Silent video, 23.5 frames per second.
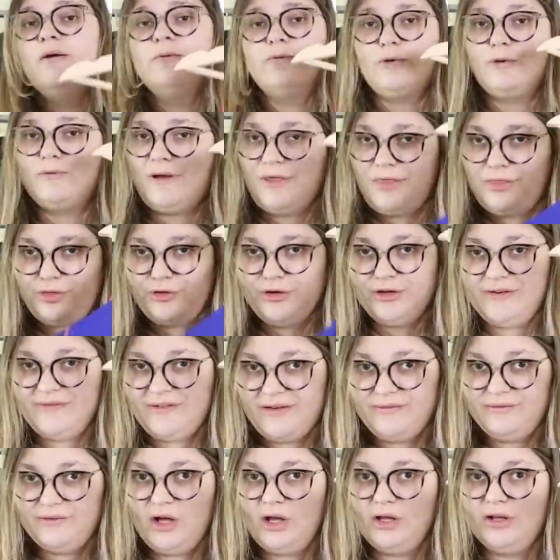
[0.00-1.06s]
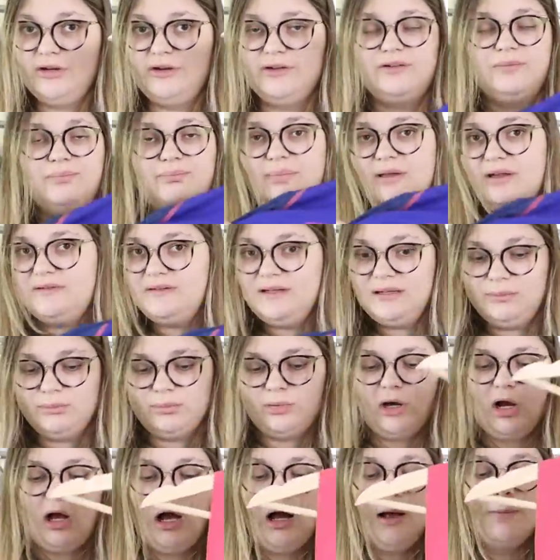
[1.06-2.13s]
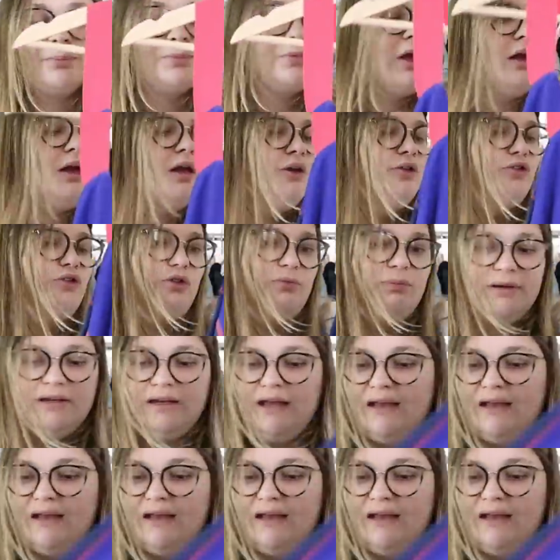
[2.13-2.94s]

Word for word: for around $35. Built-in bra. Super